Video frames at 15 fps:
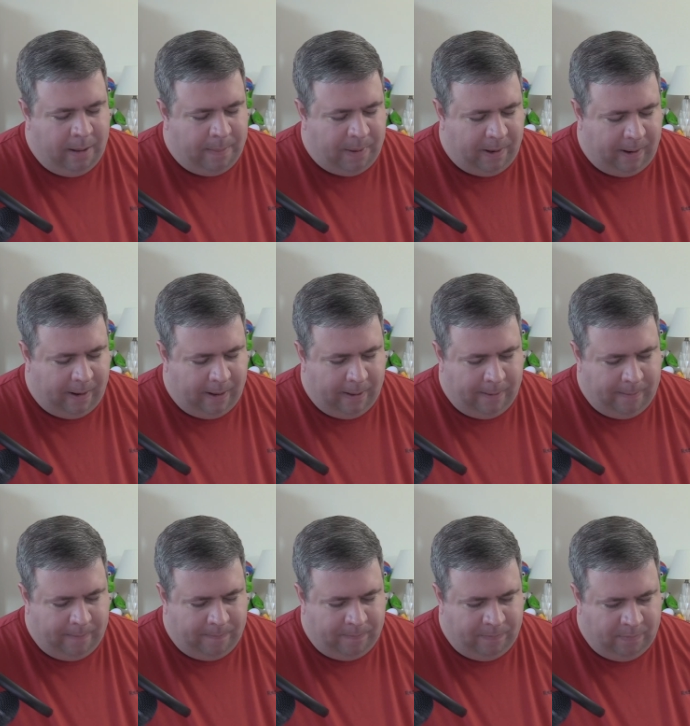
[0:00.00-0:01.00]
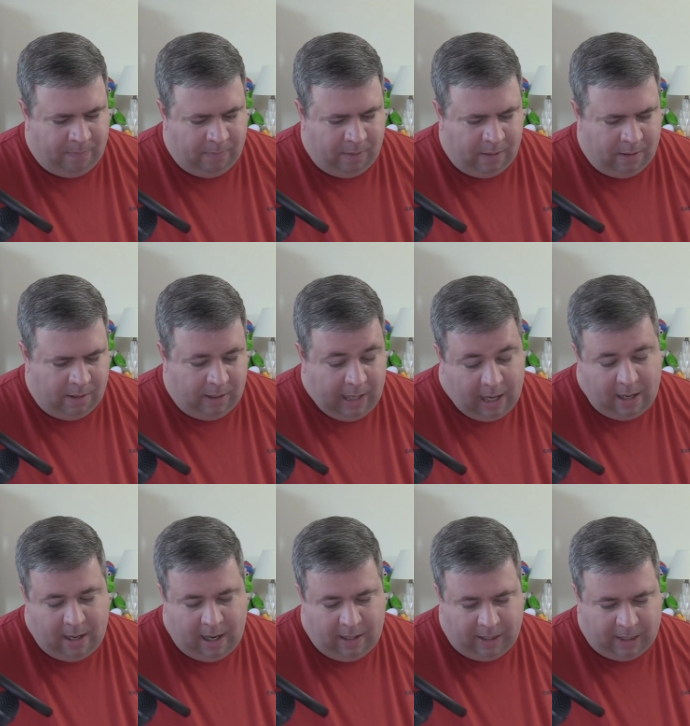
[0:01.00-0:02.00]
But
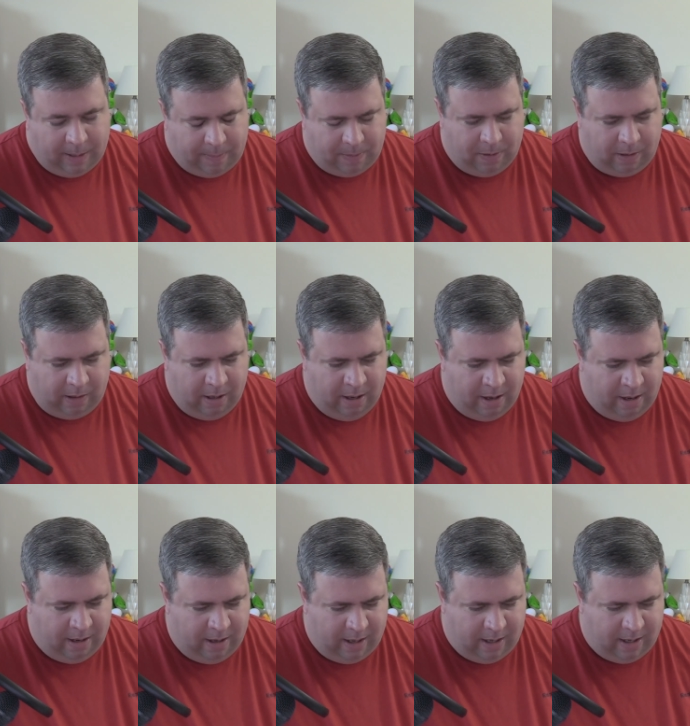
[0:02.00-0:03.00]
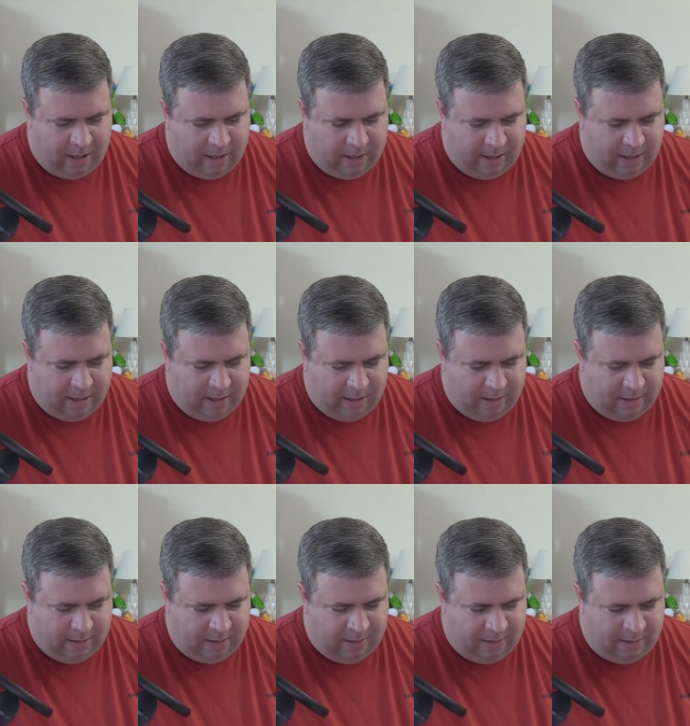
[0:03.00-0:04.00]
yeah, I like the book.
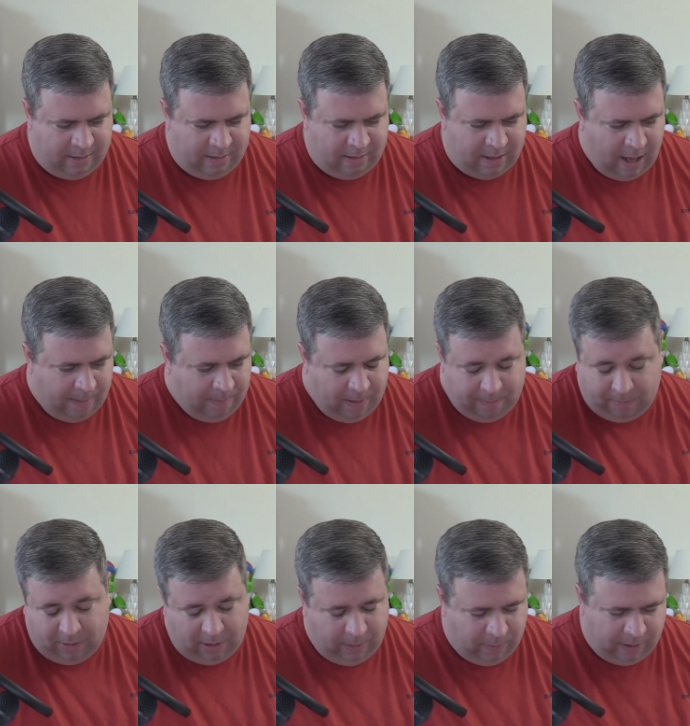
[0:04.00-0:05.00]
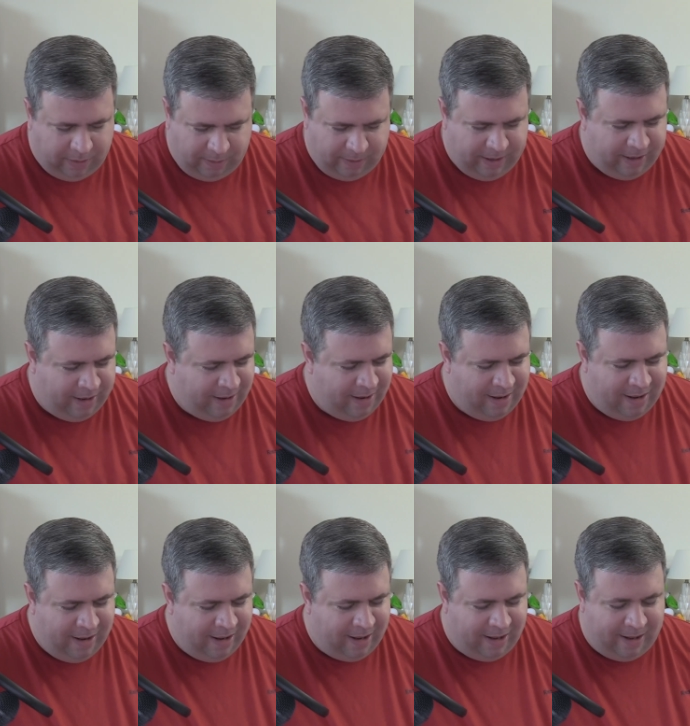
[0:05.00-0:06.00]
I'm currently working through it.
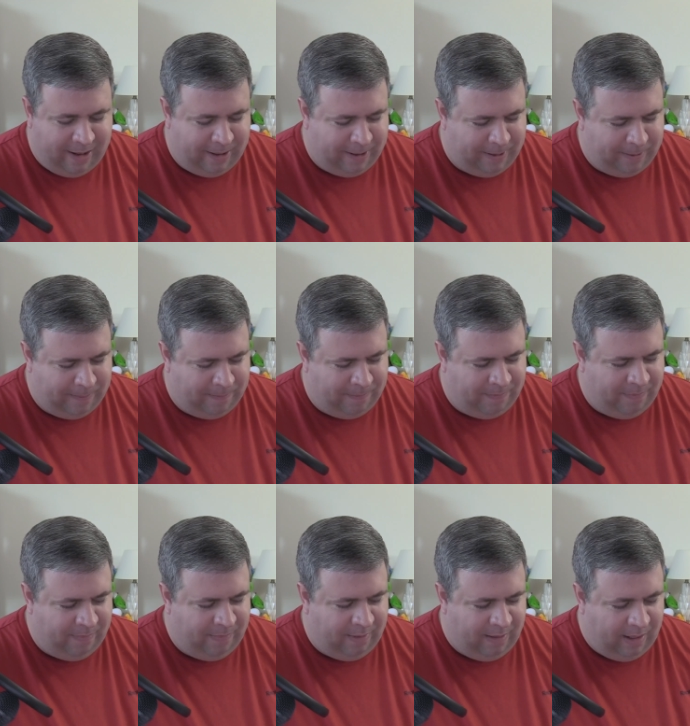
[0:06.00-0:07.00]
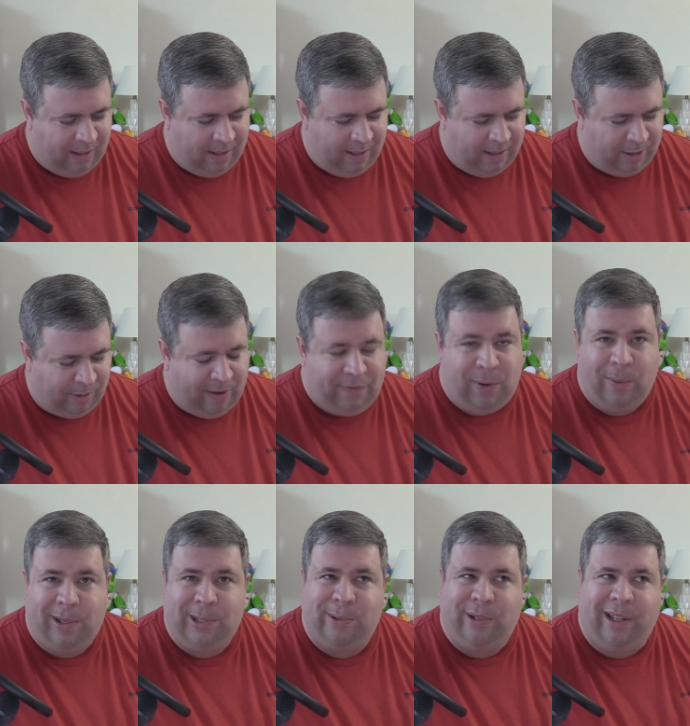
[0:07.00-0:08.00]

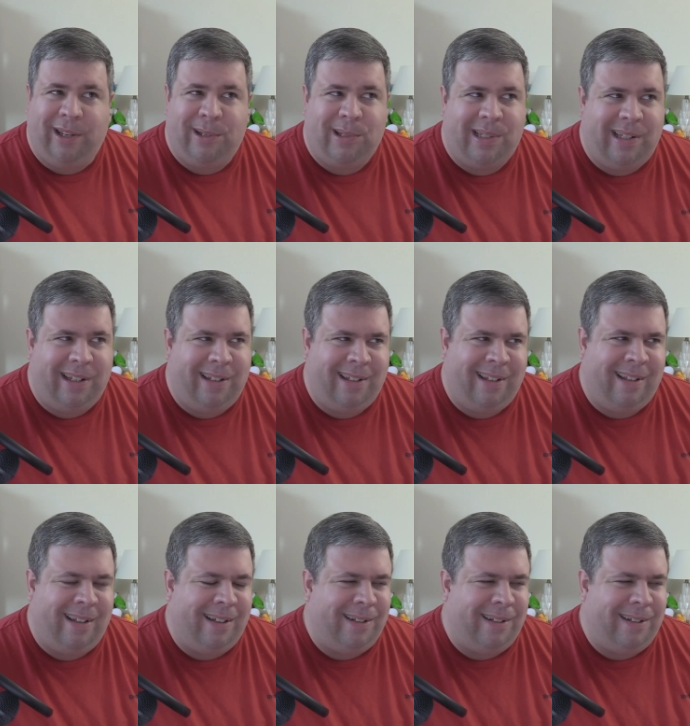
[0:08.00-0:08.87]
GraphQL is really interesting.